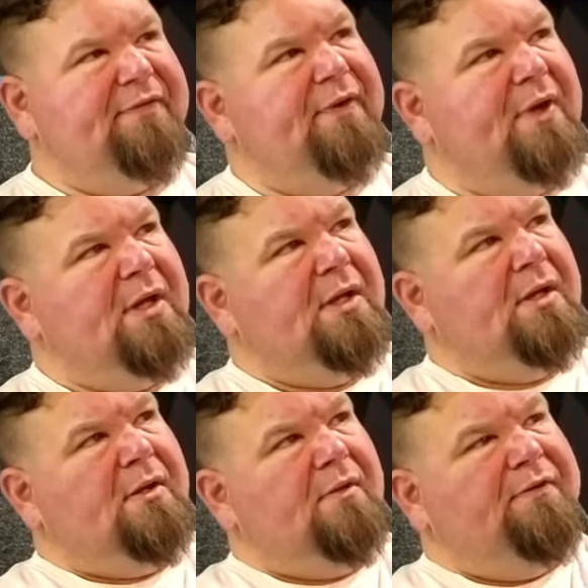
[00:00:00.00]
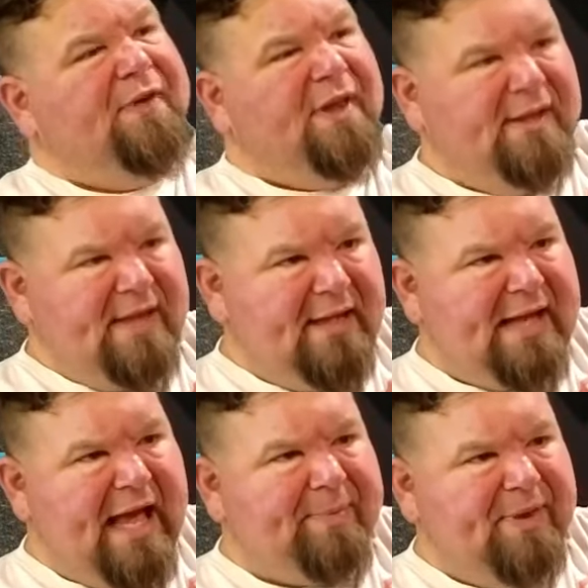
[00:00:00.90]
If filling
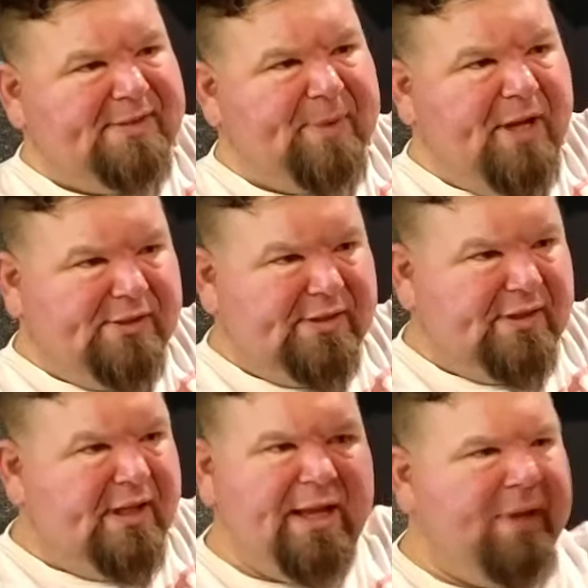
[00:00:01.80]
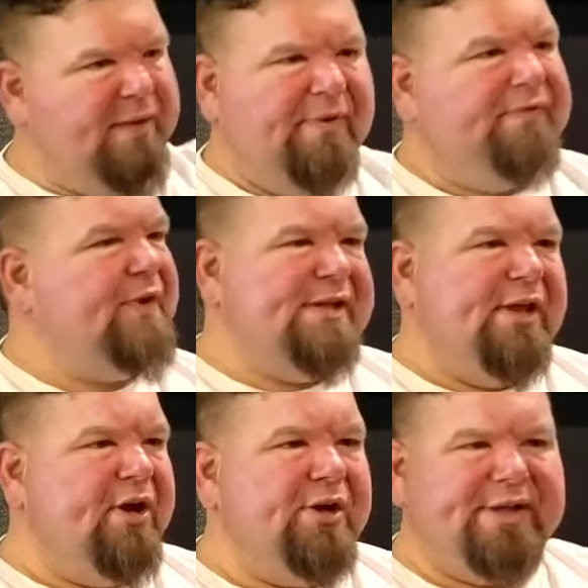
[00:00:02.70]
that top of the sponge is again, my friend
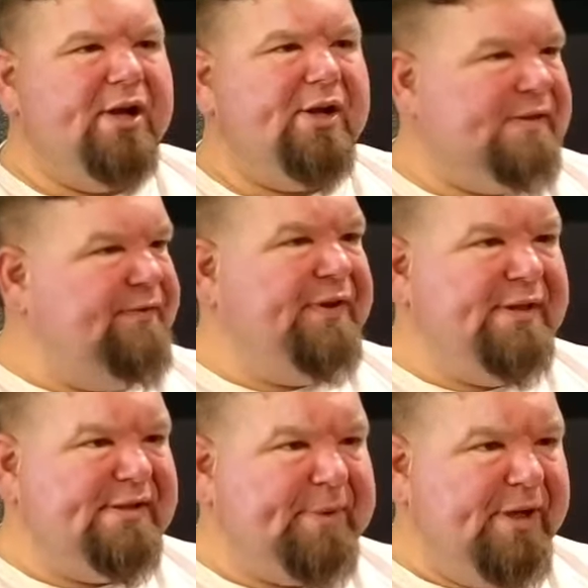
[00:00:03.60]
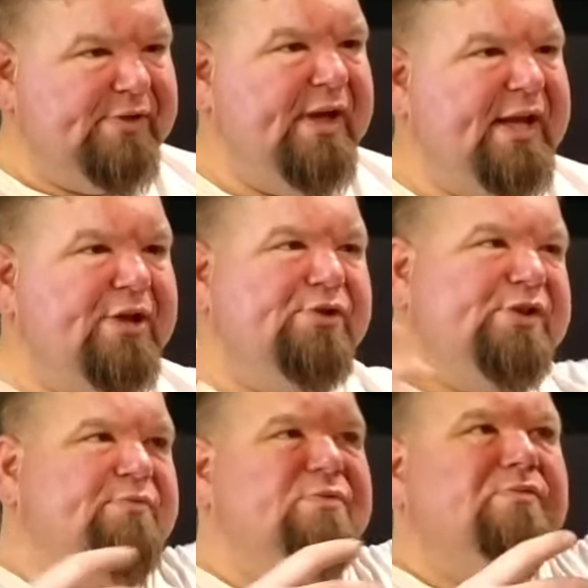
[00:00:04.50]
Taylor Holiday calls it filling the sponge, right? Can you
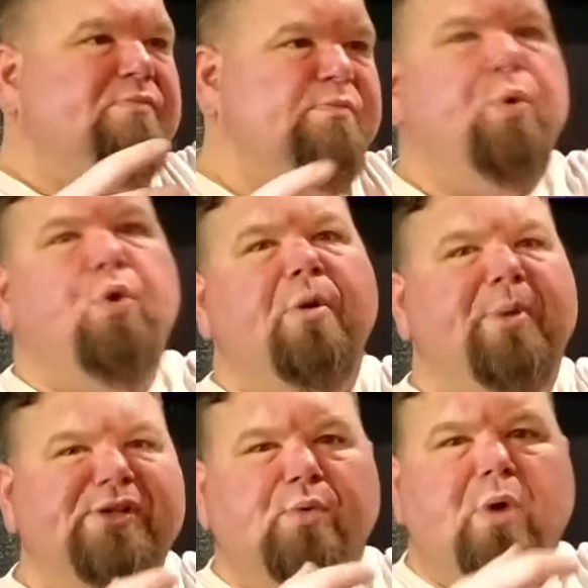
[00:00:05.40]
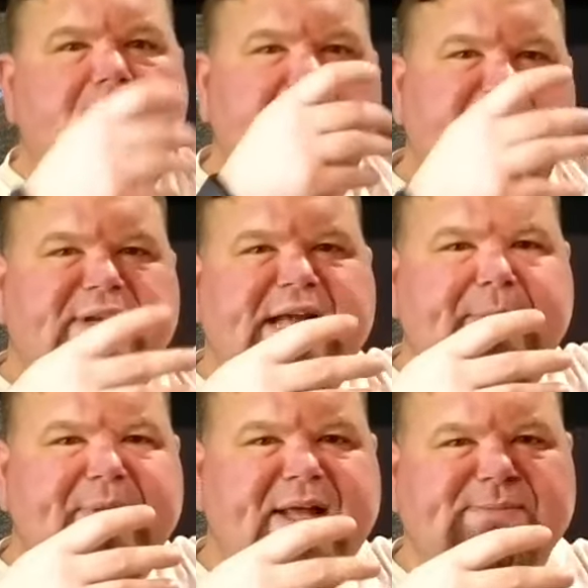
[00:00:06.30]
just pour a bunch of water into the
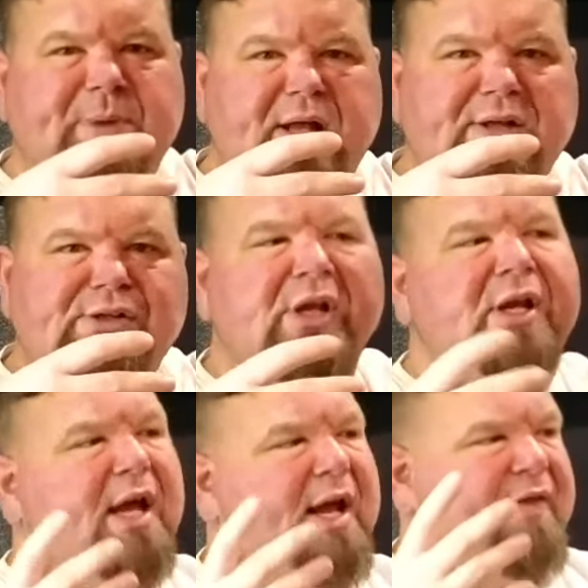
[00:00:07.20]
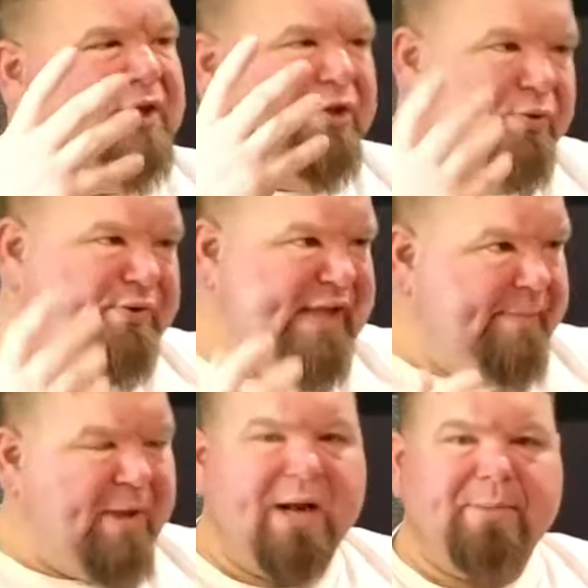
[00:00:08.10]
top of that sponge and then use
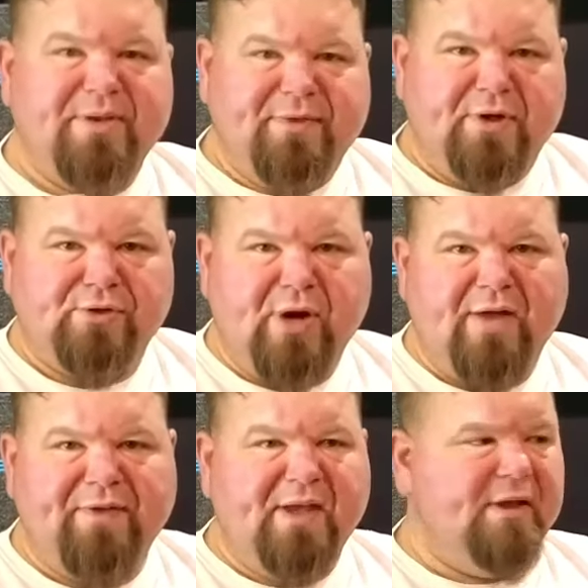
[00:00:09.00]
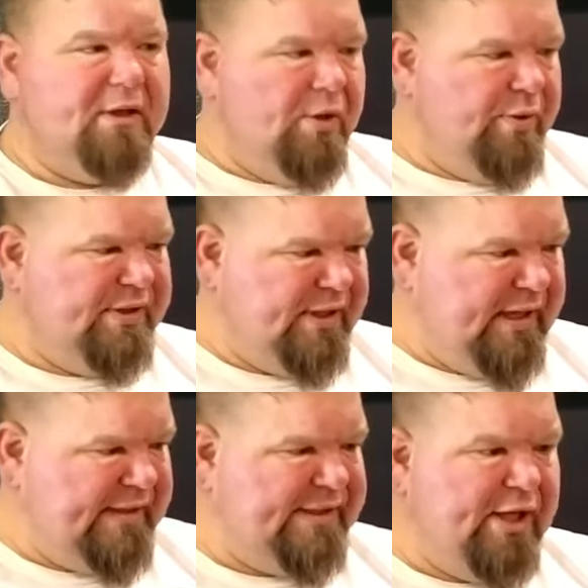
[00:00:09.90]
that bottom of the funnel traffic, the lower
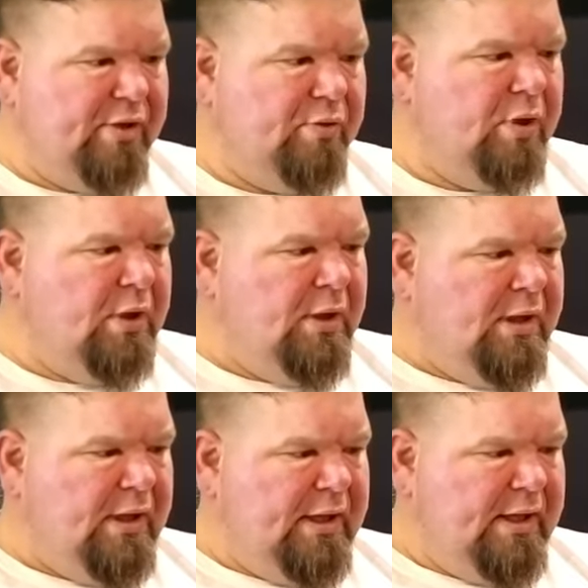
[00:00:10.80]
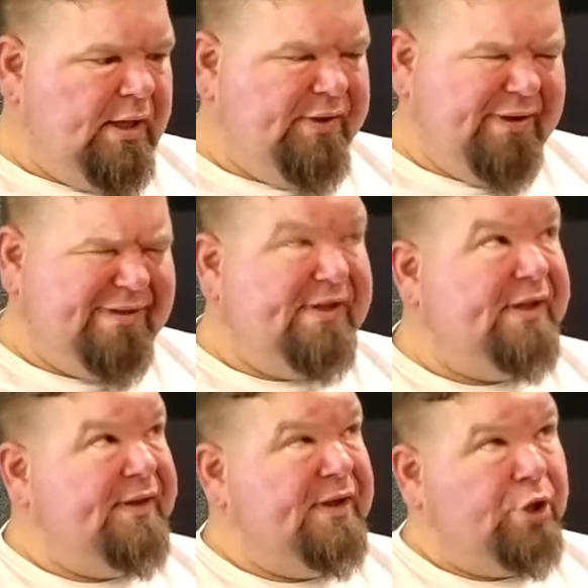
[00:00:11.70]
ticket SEO uh, or
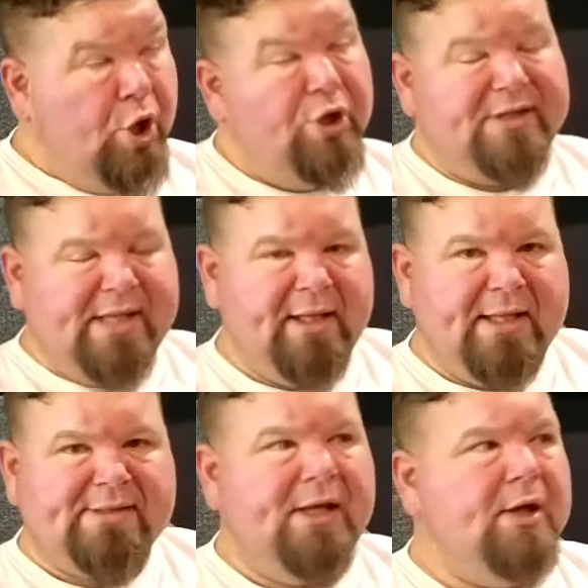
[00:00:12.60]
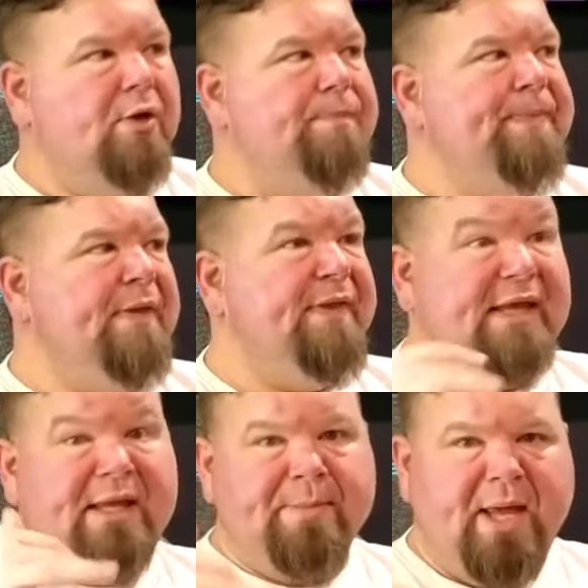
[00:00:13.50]
the the longer tail SEO,
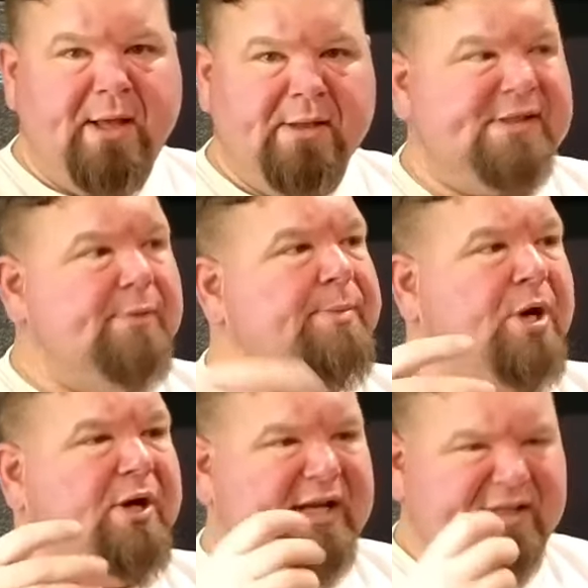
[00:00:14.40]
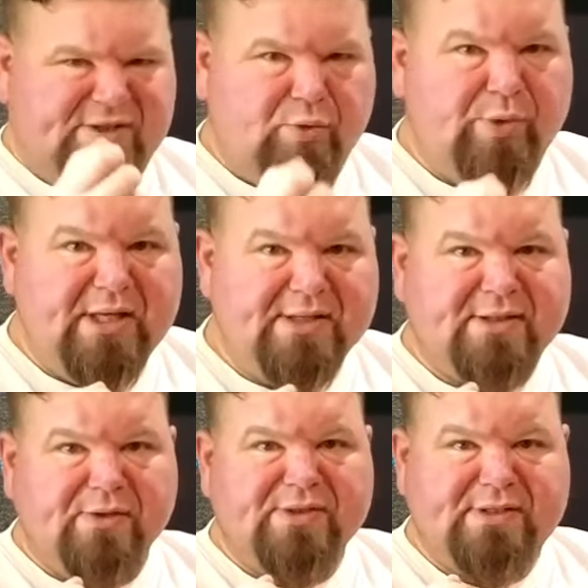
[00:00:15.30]
the emails, the remarketing to
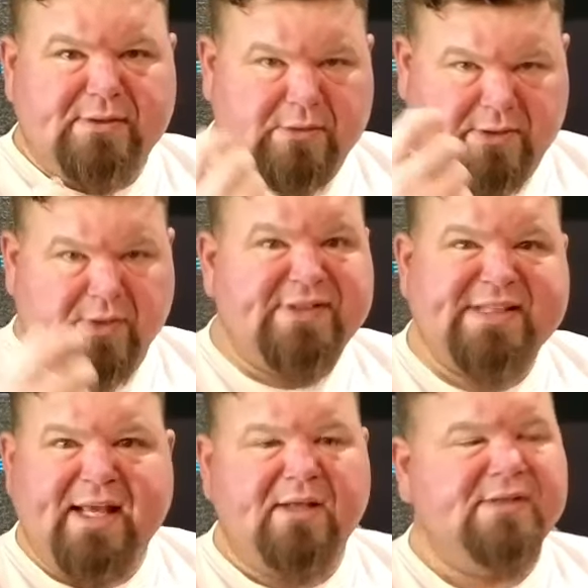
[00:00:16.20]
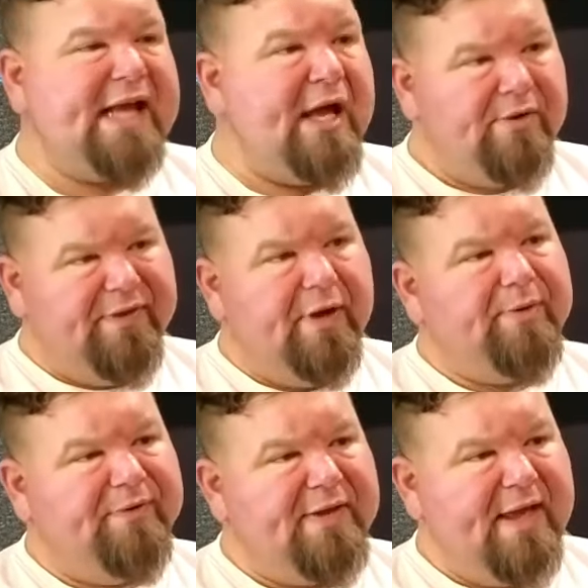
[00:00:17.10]
squeeze those those sales out of there,
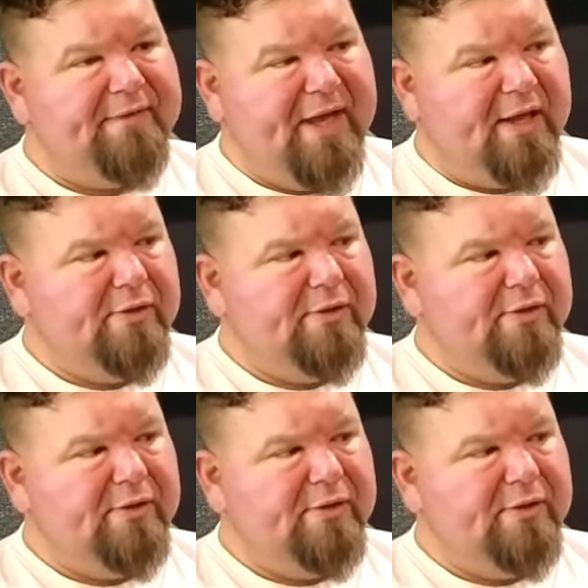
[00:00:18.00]
provide that